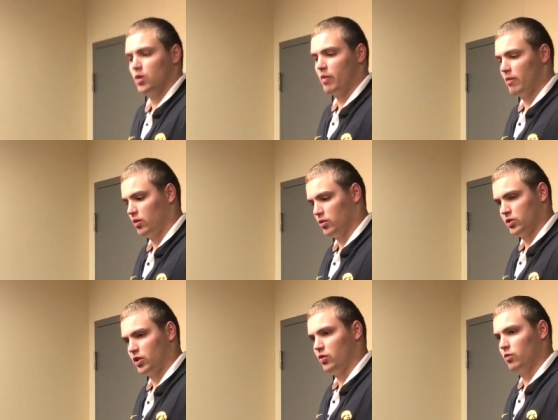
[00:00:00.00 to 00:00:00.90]
you know, maybe a little
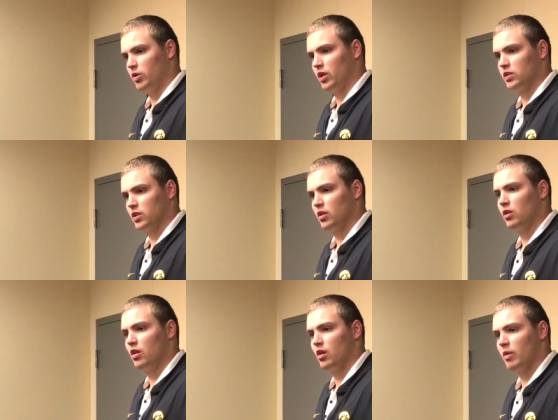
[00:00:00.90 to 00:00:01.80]
skewed because of the,
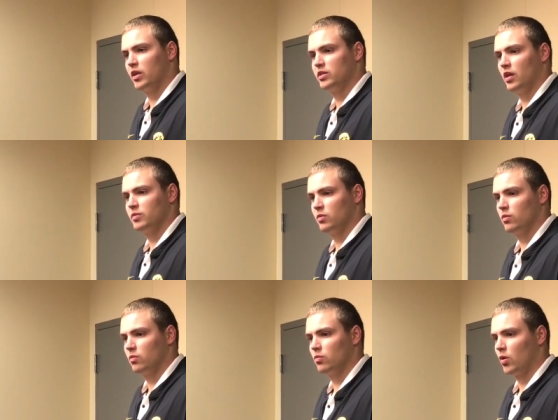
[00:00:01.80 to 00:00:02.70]
the amount of times that
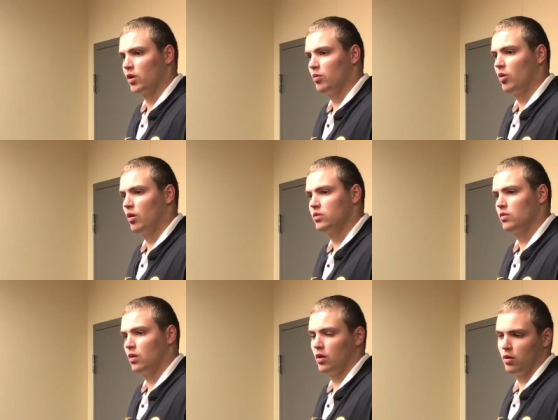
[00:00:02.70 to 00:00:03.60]
we're running the ball,
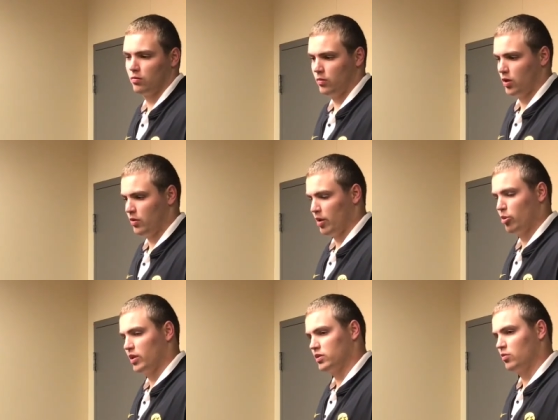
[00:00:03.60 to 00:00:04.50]
um, you know,
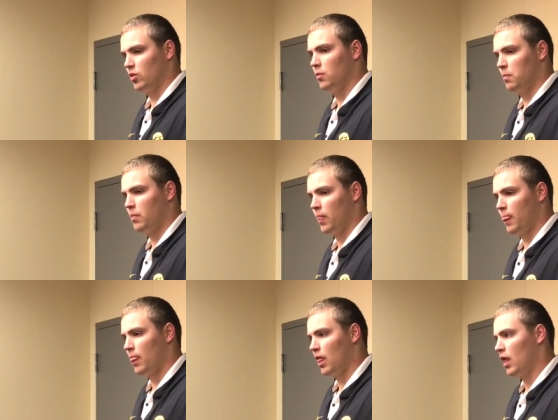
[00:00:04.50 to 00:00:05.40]
and passing the ball.
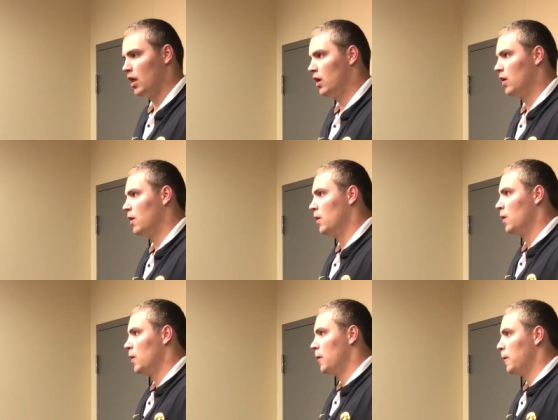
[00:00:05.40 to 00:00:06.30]
How frustrating
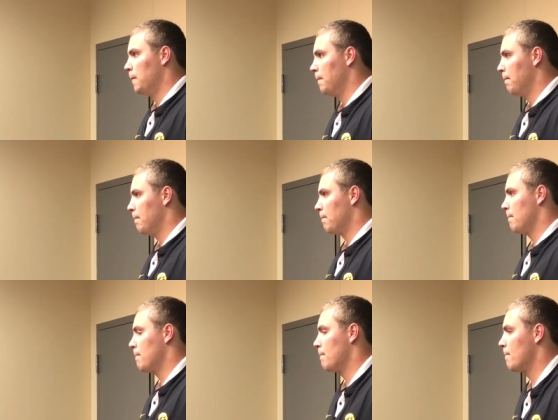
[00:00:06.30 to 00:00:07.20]
it is that when you
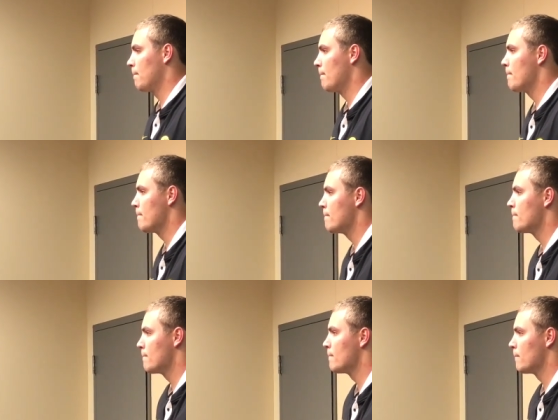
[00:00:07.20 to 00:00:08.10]
aren't finishing
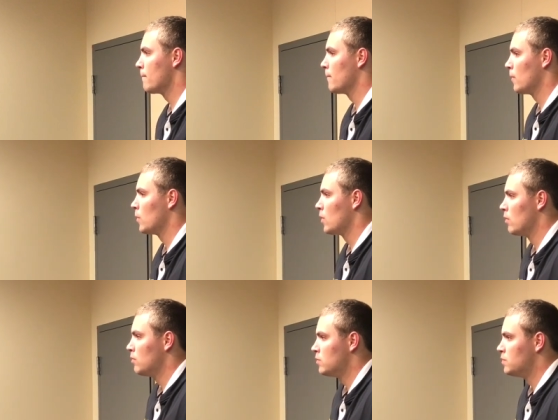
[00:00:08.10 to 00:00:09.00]
drives, and does that force
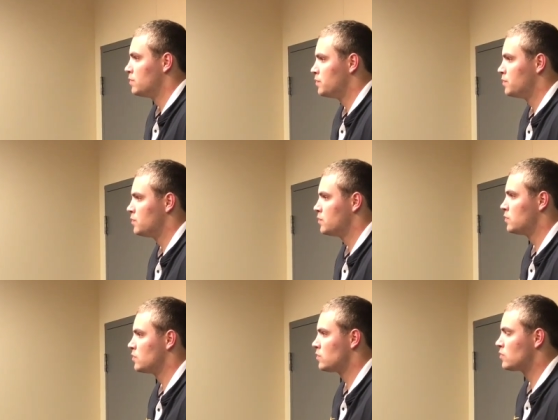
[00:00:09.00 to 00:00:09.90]
you to press maybe as
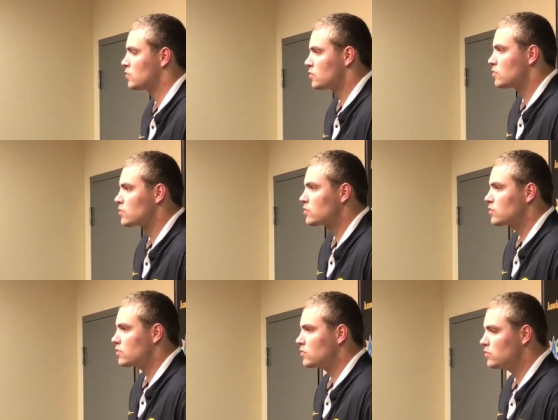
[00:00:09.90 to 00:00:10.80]
the game goes on in
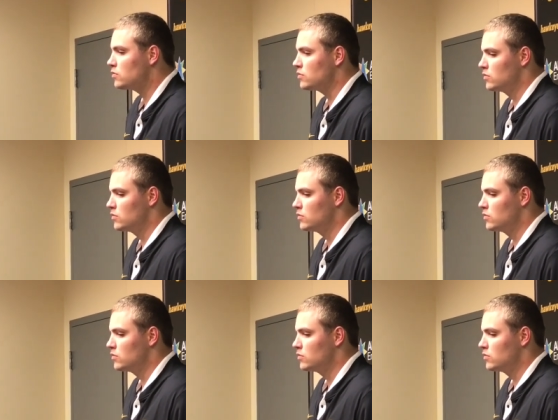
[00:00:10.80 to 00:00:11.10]
your mind?